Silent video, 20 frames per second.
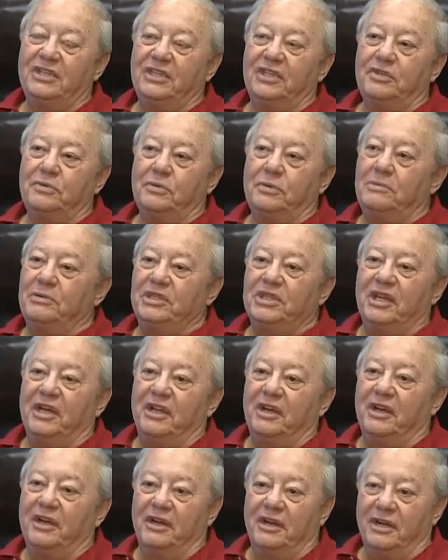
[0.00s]
This woman's
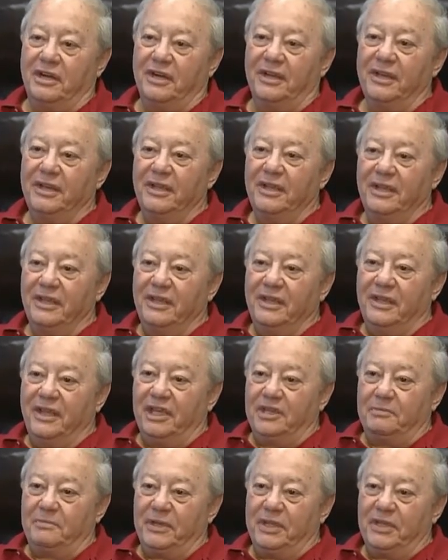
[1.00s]
got a heart
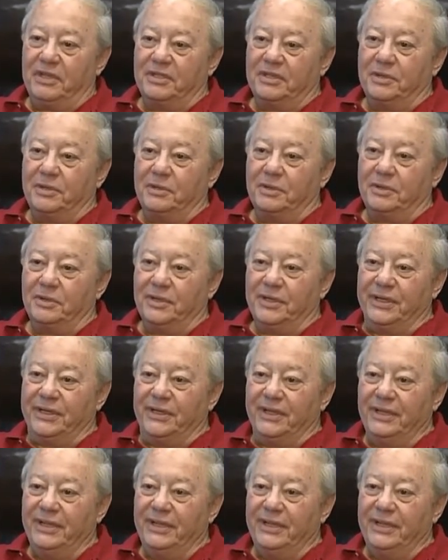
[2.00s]
as big as gold.